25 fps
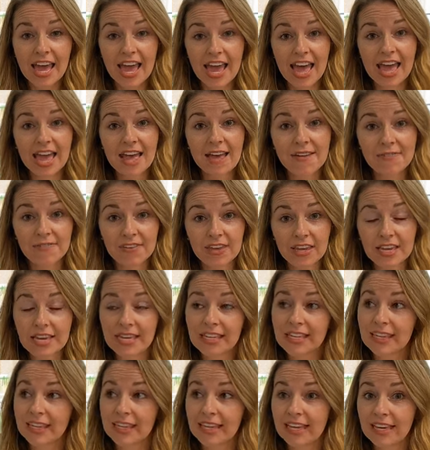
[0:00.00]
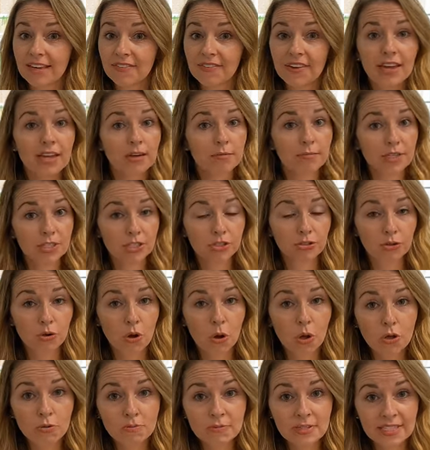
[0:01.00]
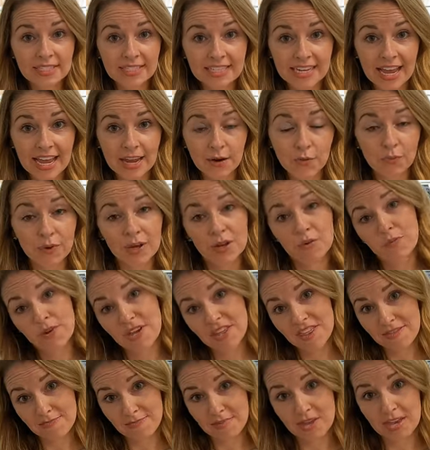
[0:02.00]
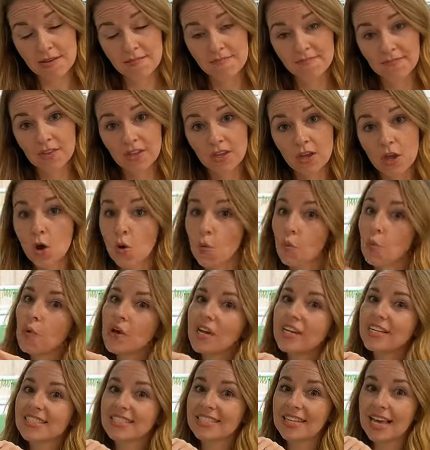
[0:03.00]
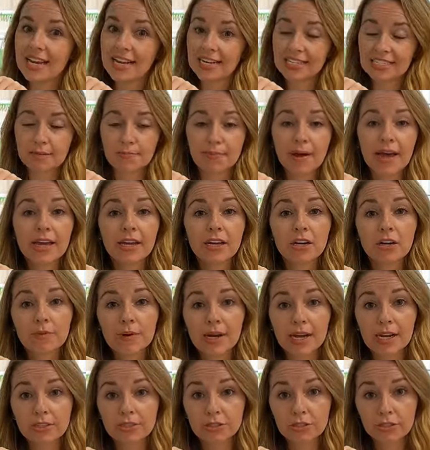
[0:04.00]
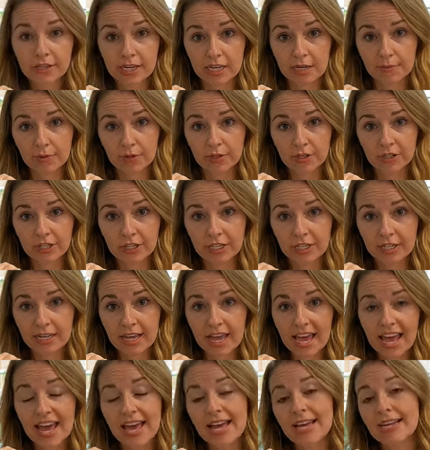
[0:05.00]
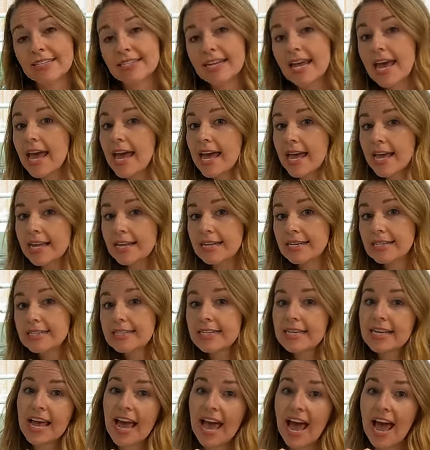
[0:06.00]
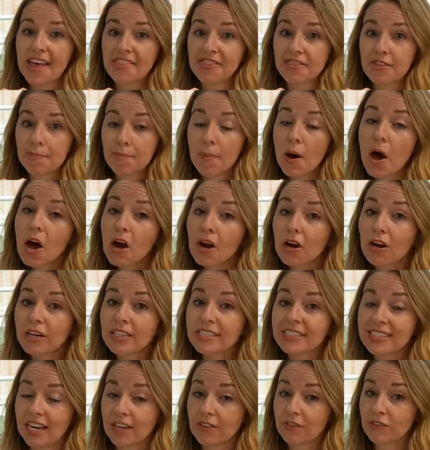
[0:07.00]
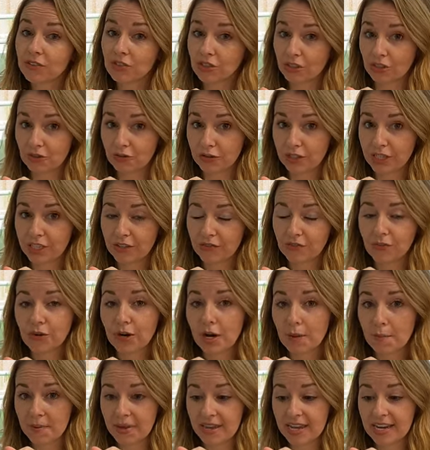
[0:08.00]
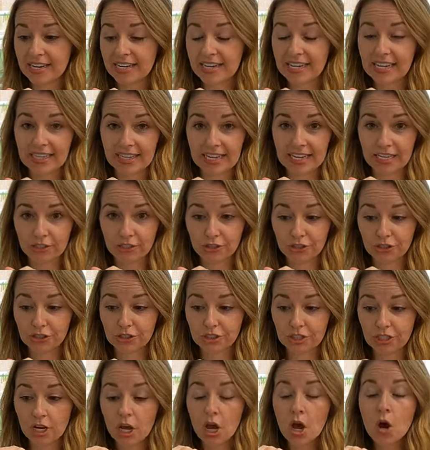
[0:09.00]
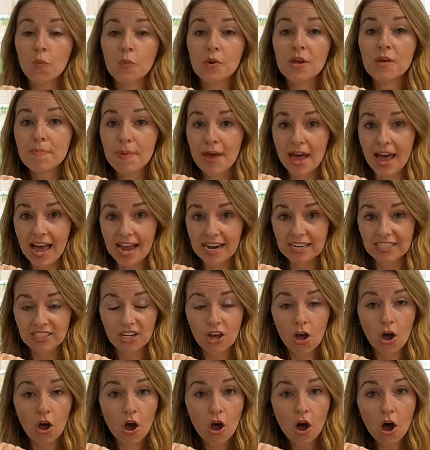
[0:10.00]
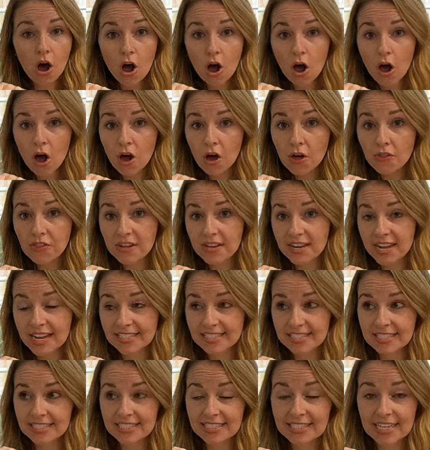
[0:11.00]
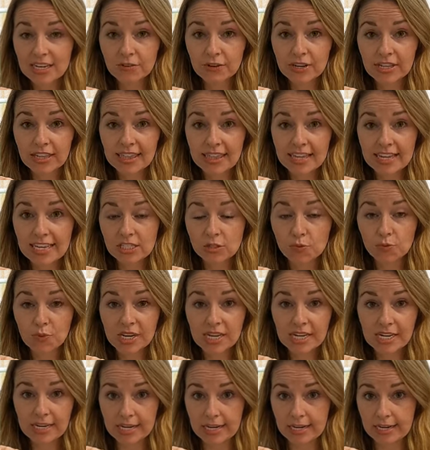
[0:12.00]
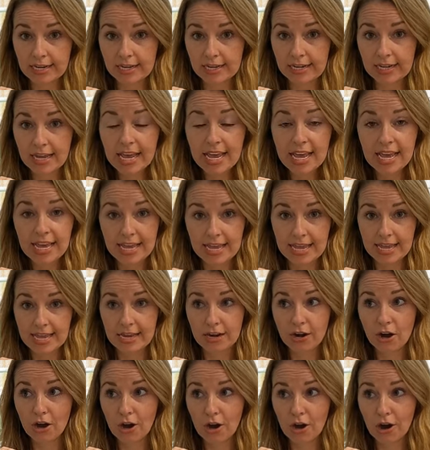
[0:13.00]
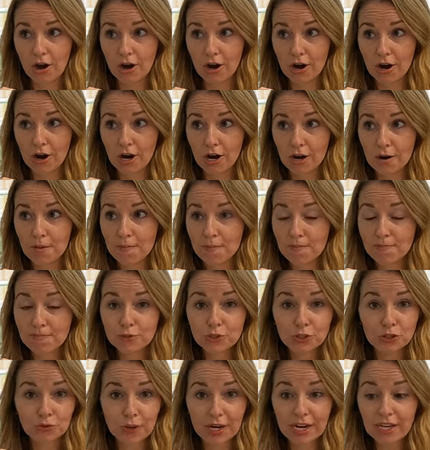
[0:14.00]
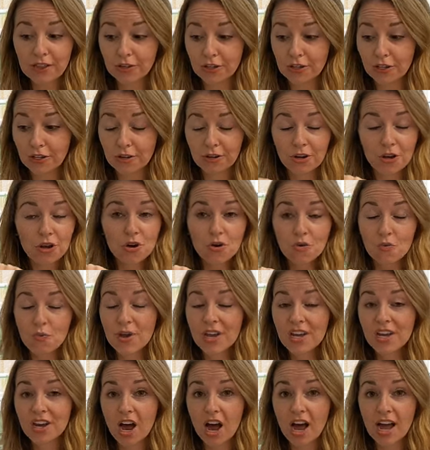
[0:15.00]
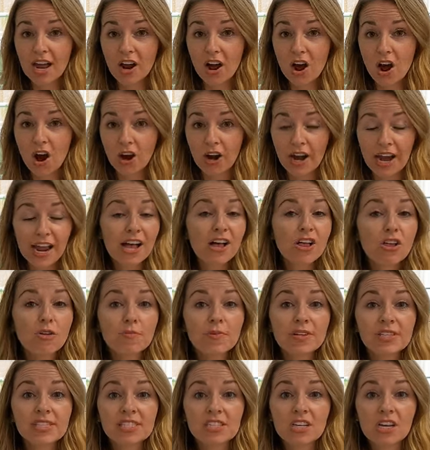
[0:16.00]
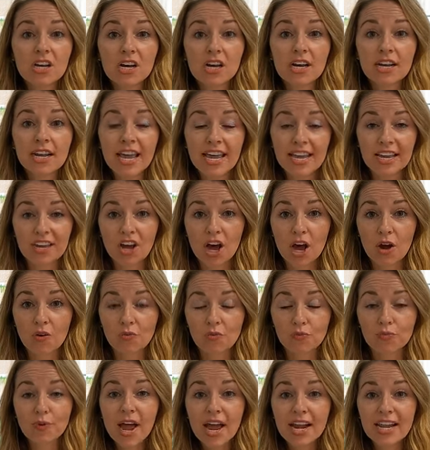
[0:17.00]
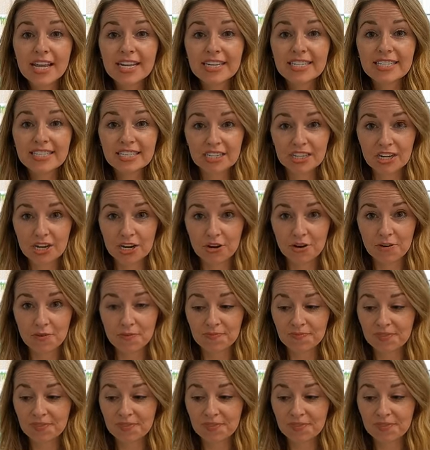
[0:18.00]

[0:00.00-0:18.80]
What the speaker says: Evie, Liv, and Mr. Olmstead went with me. We decided to bike around our neighborhood and end at the park down the street for a picnic lunch. We packed all the necessary things we needed in our trailer. We got our helmets on and got ready to go.